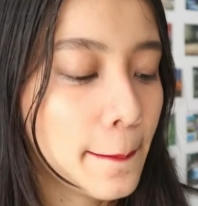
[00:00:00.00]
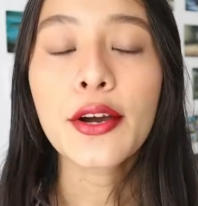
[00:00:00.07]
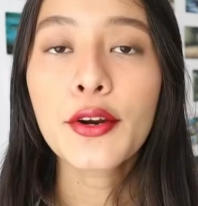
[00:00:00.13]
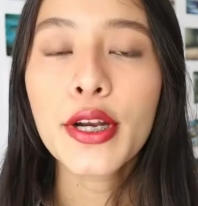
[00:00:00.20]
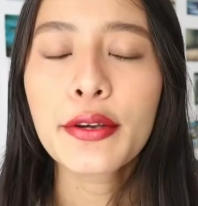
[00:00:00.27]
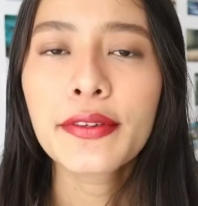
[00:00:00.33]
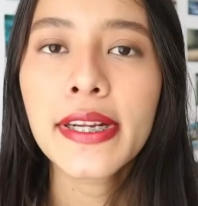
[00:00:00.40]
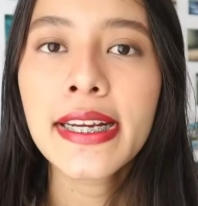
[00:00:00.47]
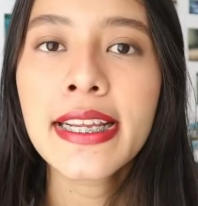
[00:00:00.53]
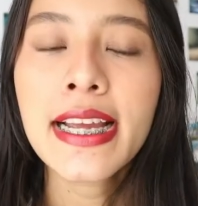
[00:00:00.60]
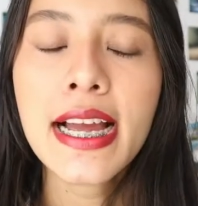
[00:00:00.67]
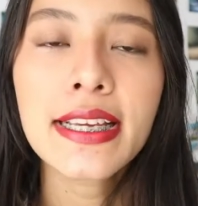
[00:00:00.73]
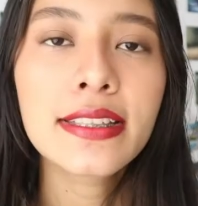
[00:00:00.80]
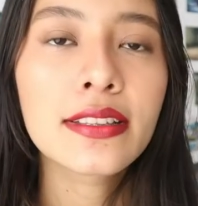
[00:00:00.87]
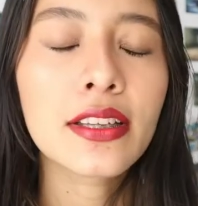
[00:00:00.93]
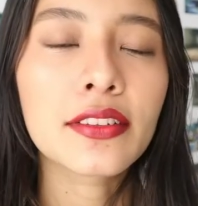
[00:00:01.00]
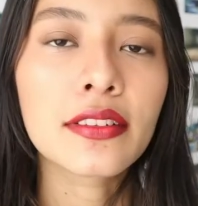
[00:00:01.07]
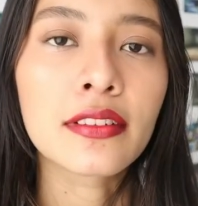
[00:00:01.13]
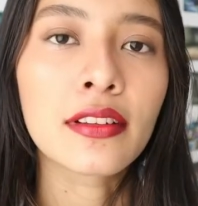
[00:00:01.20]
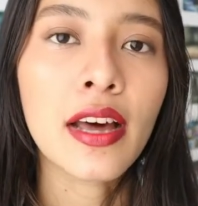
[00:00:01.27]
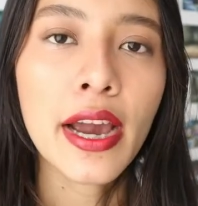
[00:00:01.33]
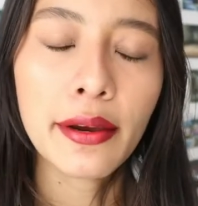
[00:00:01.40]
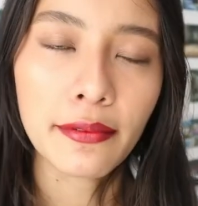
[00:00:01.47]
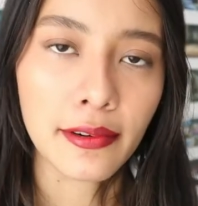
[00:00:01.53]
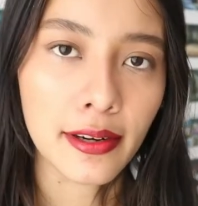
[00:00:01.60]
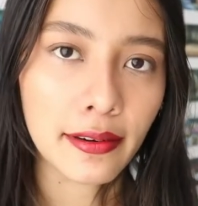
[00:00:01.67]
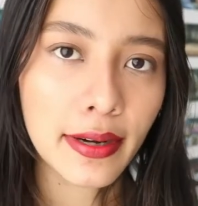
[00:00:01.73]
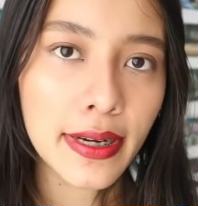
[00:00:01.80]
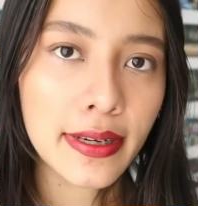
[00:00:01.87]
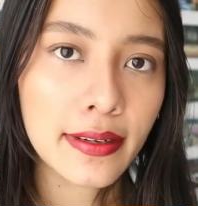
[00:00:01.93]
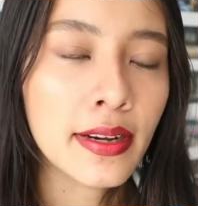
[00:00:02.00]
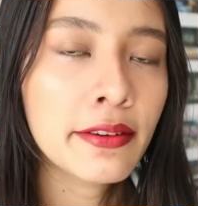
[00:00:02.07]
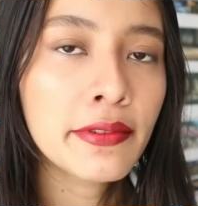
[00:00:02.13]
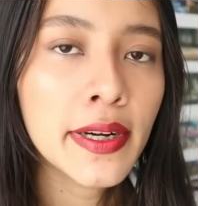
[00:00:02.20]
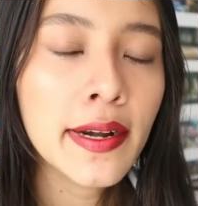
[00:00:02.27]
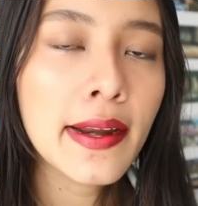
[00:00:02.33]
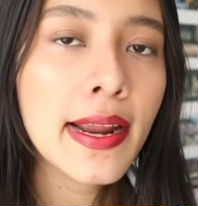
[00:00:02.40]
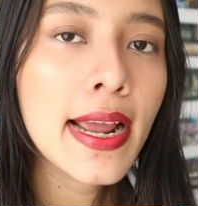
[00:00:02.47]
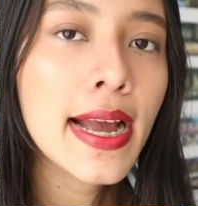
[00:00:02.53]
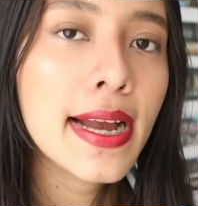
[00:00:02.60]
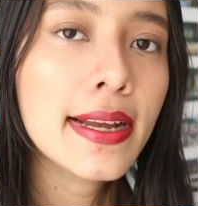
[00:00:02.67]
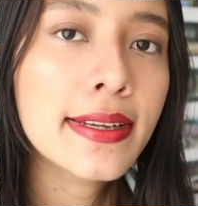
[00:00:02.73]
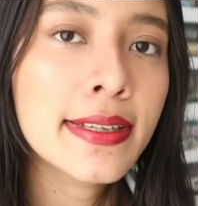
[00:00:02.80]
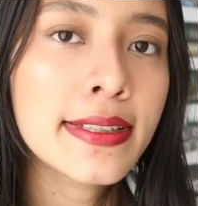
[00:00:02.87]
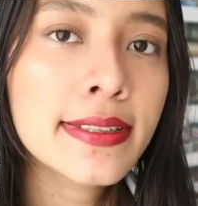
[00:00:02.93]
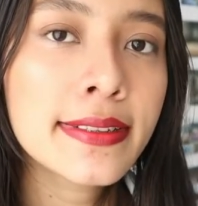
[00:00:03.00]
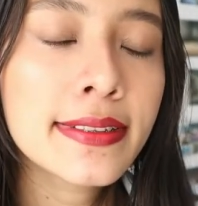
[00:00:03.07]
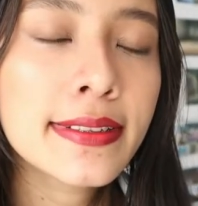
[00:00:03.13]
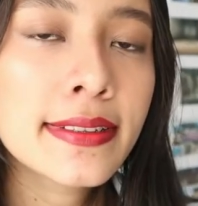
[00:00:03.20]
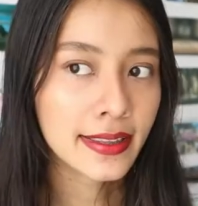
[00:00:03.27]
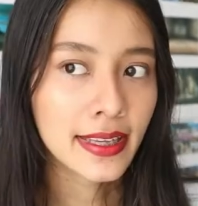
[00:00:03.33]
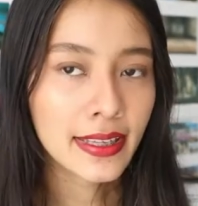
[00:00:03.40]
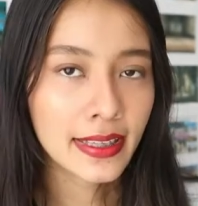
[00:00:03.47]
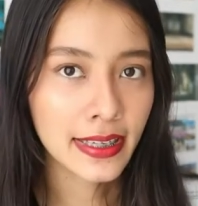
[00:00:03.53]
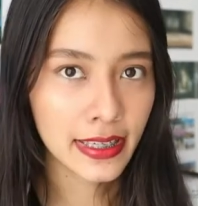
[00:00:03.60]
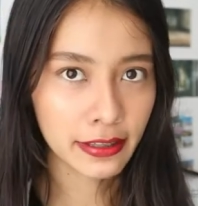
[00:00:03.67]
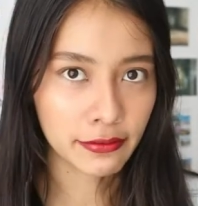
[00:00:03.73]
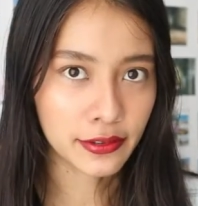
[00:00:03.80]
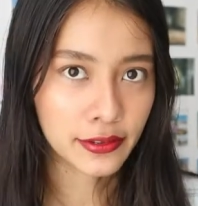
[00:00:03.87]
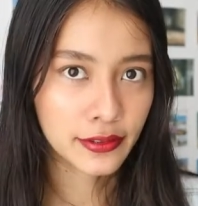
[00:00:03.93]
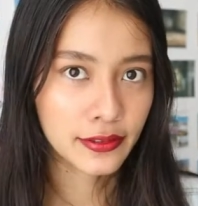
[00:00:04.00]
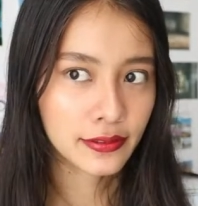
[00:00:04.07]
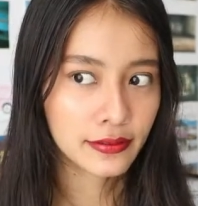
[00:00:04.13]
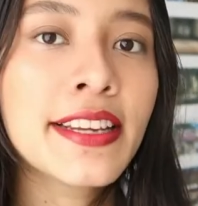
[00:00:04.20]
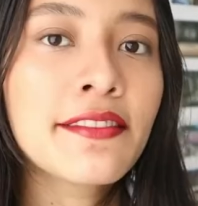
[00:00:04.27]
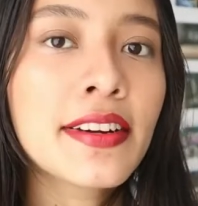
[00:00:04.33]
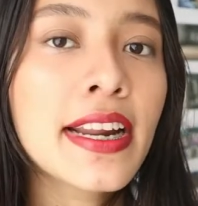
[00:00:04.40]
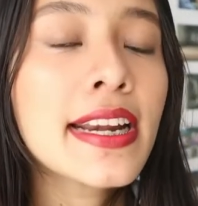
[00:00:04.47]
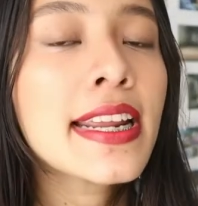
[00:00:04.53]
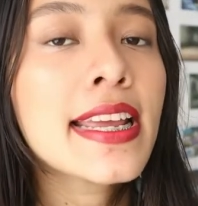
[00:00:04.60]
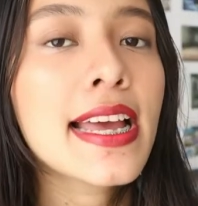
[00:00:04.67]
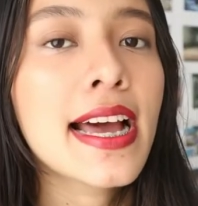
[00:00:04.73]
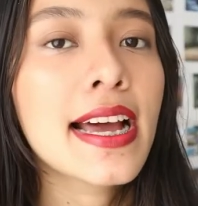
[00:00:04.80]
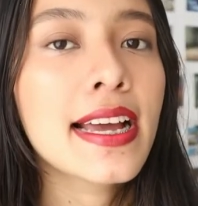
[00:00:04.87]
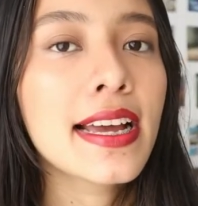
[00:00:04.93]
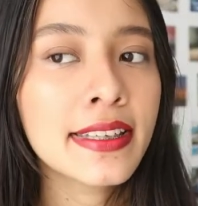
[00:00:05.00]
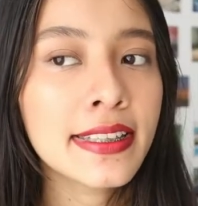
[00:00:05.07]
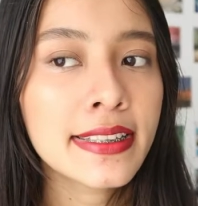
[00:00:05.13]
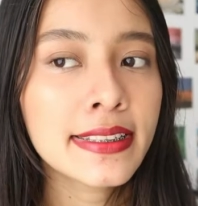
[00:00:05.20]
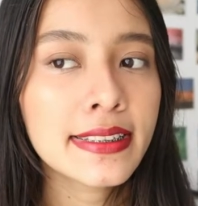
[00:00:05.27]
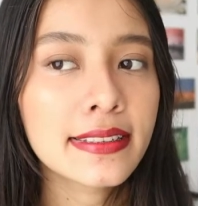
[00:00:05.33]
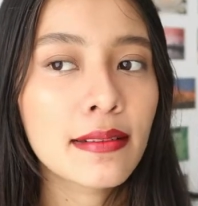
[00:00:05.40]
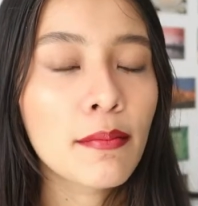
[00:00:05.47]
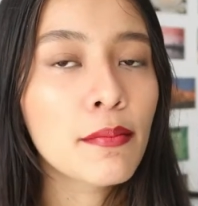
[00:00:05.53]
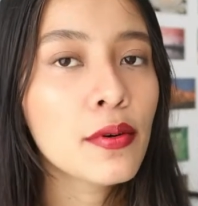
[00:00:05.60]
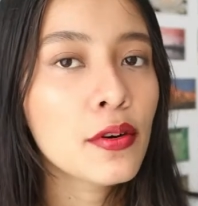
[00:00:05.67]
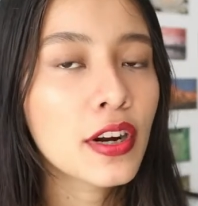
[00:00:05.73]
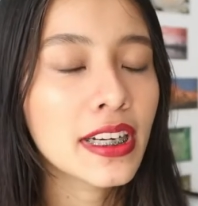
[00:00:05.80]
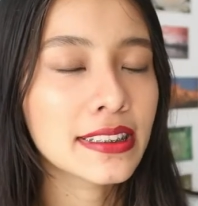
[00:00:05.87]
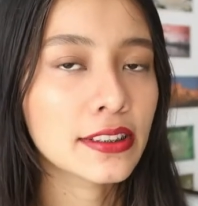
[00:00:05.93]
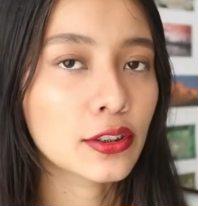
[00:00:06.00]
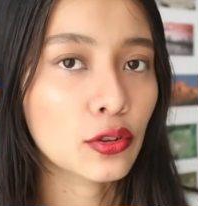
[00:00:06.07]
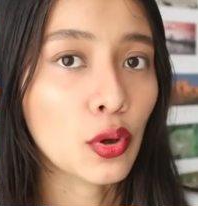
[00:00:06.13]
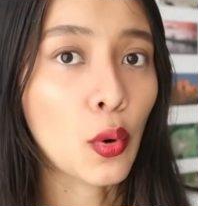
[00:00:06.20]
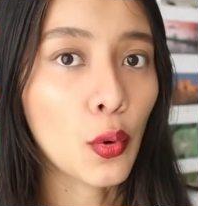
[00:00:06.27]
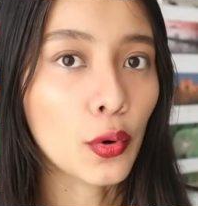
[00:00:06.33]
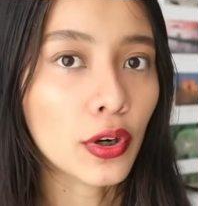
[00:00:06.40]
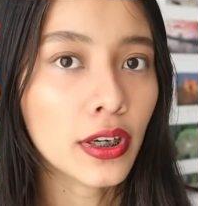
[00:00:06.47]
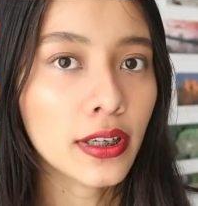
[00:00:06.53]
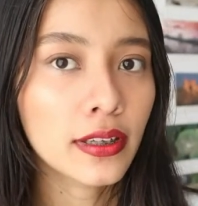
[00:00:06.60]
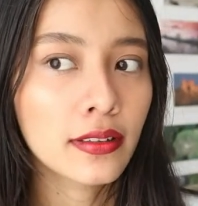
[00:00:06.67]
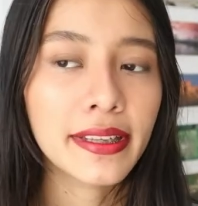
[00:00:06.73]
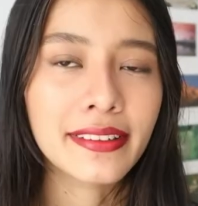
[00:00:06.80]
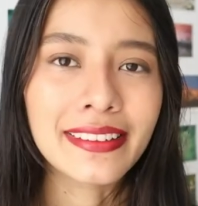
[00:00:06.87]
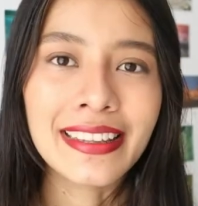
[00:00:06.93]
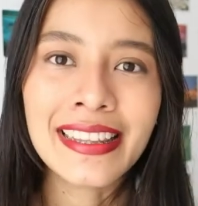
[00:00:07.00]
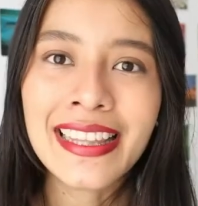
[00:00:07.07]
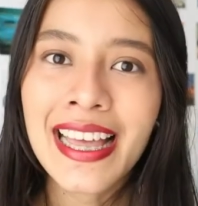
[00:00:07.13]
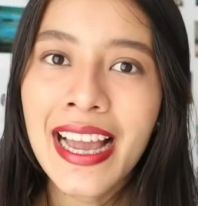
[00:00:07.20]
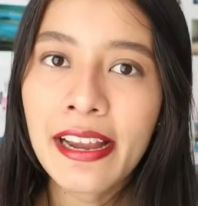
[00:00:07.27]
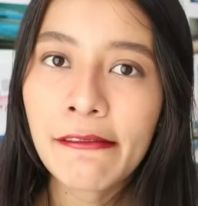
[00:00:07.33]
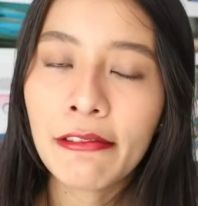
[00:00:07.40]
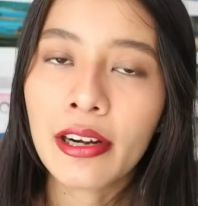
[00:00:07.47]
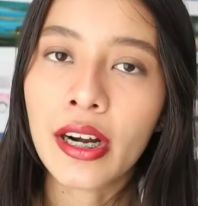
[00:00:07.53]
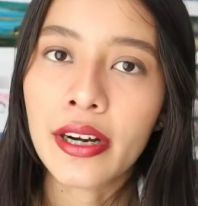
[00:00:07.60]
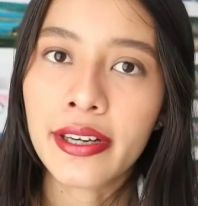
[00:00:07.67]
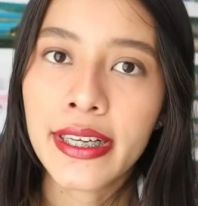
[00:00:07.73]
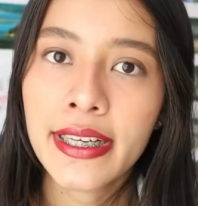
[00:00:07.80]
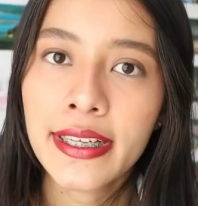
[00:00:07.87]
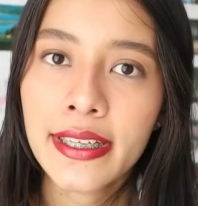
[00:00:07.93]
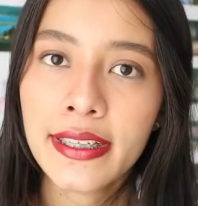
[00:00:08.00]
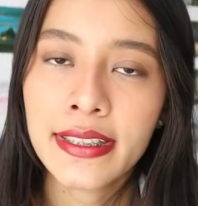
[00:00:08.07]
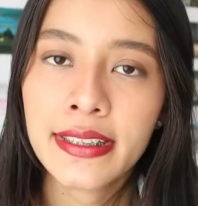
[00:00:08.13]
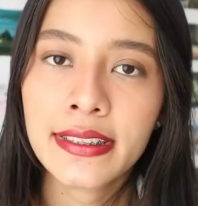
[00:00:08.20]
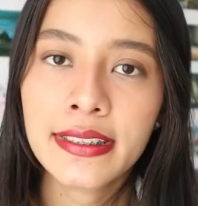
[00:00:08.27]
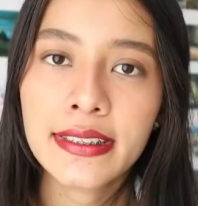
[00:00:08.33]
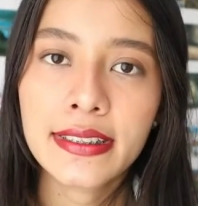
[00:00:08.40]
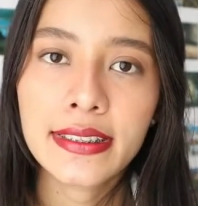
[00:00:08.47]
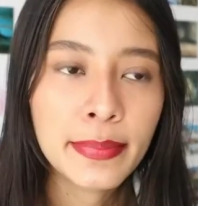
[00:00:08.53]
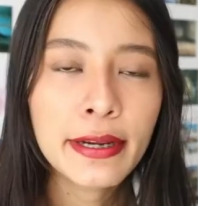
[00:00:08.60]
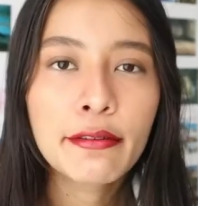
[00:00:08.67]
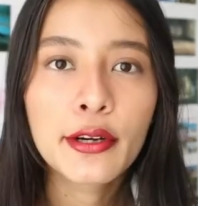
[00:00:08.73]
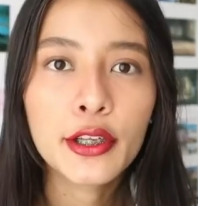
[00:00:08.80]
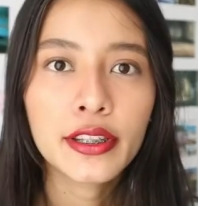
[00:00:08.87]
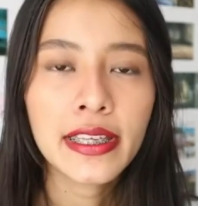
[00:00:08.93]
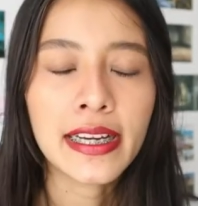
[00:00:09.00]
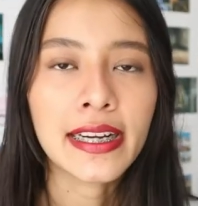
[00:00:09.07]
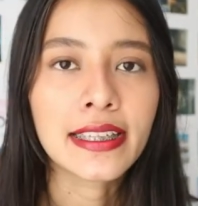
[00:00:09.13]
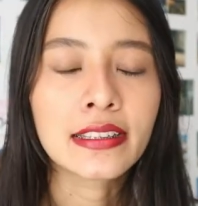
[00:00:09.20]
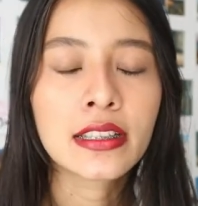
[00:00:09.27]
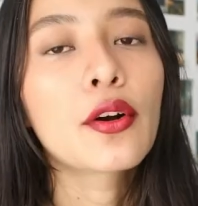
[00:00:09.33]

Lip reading: So librería is not library. Librería is tienda de libros. Librería is bookstore, but library is biblioteca.